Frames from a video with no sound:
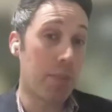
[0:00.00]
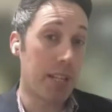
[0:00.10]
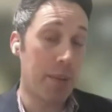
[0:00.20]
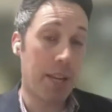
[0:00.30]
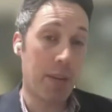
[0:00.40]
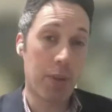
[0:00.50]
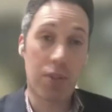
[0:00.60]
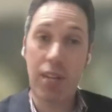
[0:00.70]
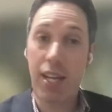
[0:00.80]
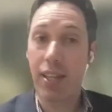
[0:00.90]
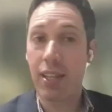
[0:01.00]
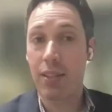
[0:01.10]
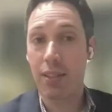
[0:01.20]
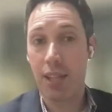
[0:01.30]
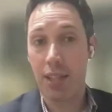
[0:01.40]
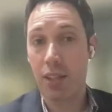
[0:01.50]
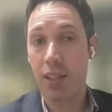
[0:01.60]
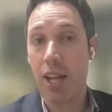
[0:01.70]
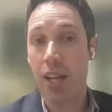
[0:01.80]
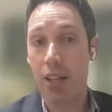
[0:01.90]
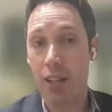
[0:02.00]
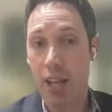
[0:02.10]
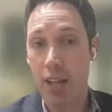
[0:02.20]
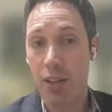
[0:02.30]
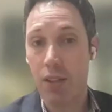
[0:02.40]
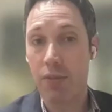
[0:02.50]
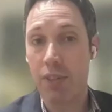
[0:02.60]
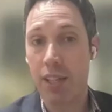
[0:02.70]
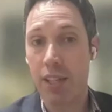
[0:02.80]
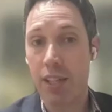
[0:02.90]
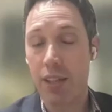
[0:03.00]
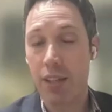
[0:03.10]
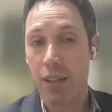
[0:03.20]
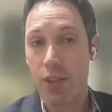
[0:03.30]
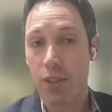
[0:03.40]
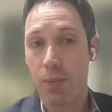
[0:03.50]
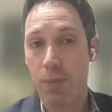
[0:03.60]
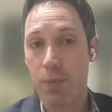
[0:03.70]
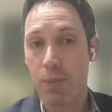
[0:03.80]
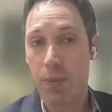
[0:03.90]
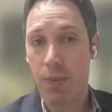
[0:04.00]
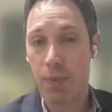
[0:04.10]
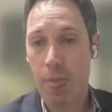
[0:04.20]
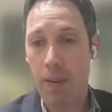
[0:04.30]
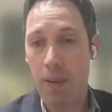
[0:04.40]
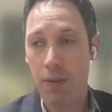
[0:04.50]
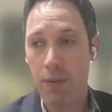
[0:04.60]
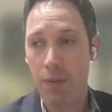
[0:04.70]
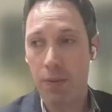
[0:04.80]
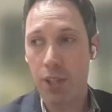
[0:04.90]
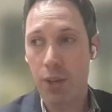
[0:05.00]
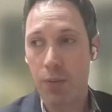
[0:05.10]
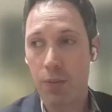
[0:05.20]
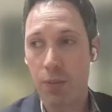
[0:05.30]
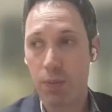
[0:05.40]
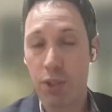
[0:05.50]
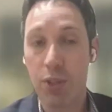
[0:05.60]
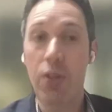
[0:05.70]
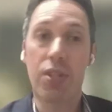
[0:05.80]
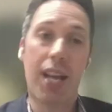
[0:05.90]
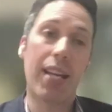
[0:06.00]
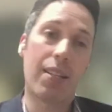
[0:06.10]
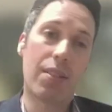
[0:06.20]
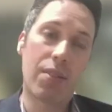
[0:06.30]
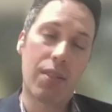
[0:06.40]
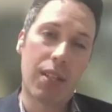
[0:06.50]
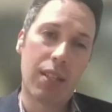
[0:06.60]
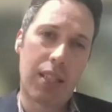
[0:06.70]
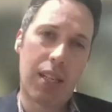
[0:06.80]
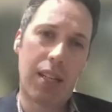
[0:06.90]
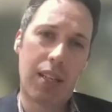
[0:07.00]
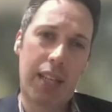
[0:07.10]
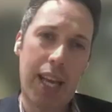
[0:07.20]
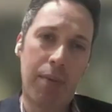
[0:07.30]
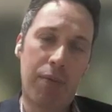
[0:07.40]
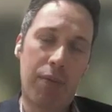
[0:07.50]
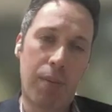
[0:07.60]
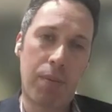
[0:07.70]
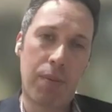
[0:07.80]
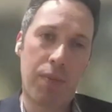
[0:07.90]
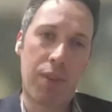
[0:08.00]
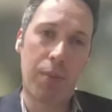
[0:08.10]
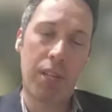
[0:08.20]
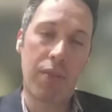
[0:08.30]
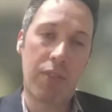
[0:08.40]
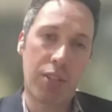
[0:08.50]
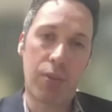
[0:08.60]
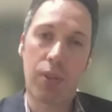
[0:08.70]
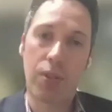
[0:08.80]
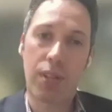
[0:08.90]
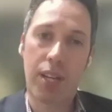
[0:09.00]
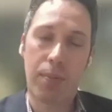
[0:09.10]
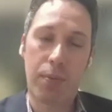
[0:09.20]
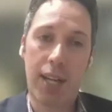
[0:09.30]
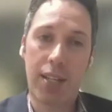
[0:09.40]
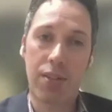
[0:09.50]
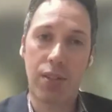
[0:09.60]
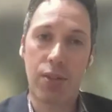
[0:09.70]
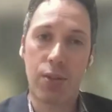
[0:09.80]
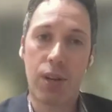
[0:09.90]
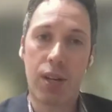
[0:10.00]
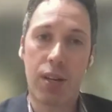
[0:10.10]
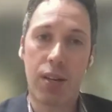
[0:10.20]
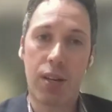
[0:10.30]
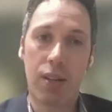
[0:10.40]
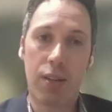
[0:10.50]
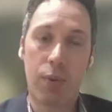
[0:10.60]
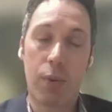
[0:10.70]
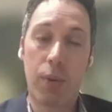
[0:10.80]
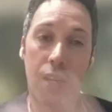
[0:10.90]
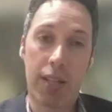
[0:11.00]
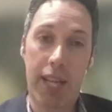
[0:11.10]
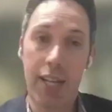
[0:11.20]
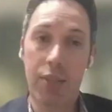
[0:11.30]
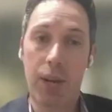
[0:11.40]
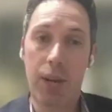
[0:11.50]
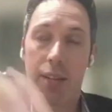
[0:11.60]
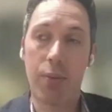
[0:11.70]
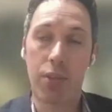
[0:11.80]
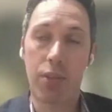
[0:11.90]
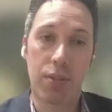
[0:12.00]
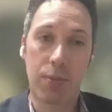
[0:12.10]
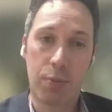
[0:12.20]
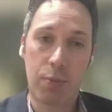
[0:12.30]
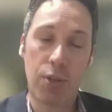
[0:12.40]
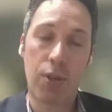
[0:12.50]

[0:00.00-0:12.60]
pandemic, I will say that that a lot a lot of the you know pseudoscience uh, came from from individuals and practices who are what we call gateway, which is yeah.